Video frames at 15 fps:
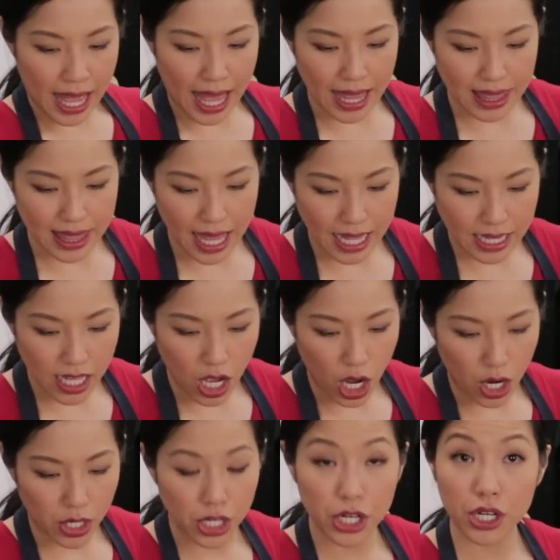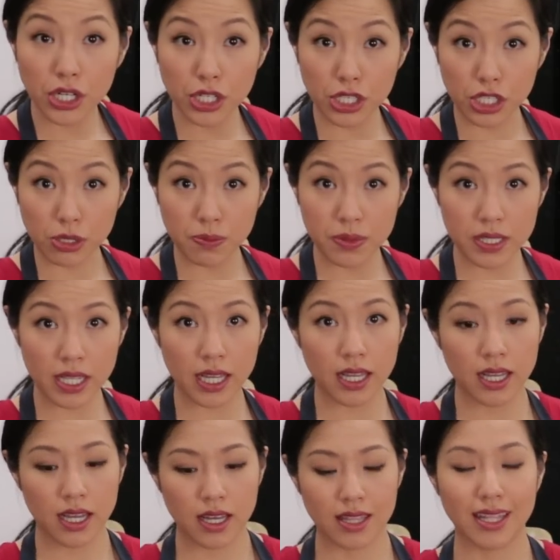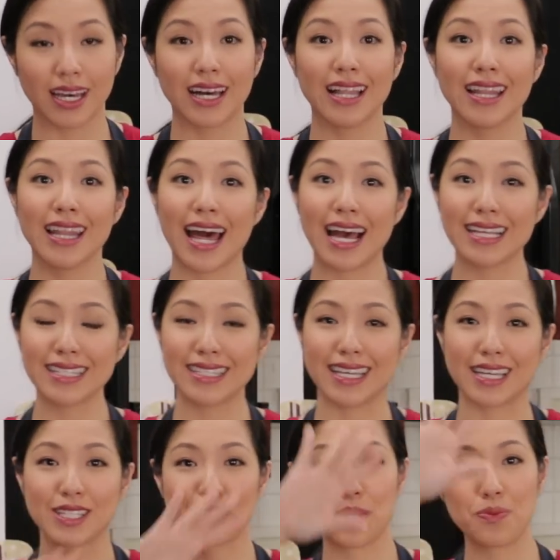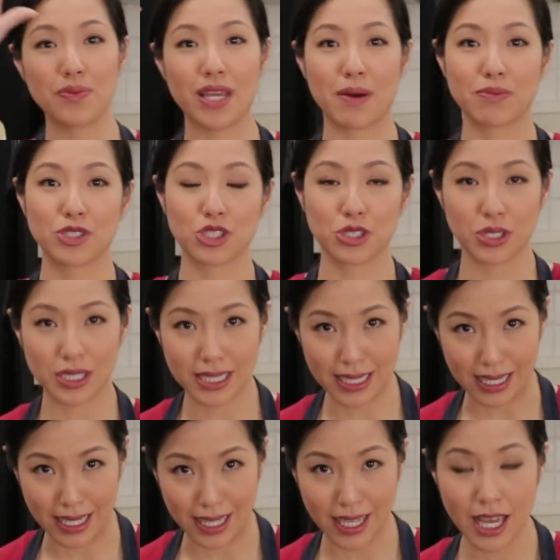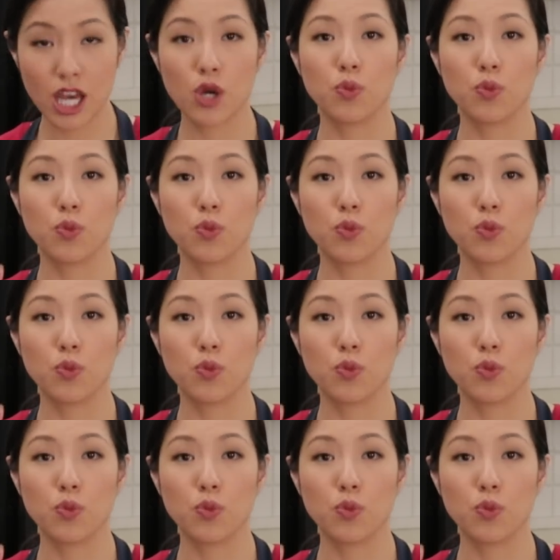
And then our herbs, the classic tom yum trinity,